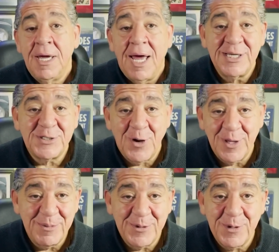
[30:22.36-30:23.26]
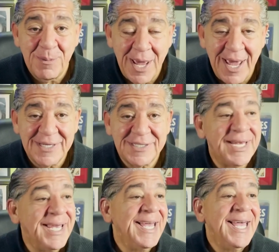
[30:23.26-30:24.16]
I saw them do the
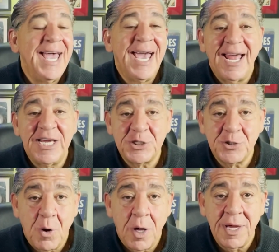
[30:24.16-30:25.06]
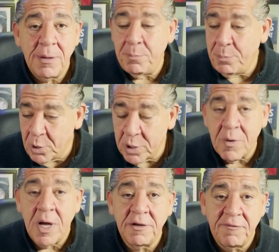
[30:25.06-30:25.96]
mass and I saw them put
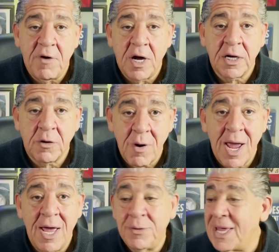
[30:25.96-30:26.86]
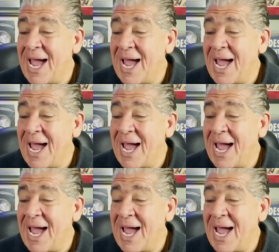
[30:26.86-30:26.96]
her on the fucking ground.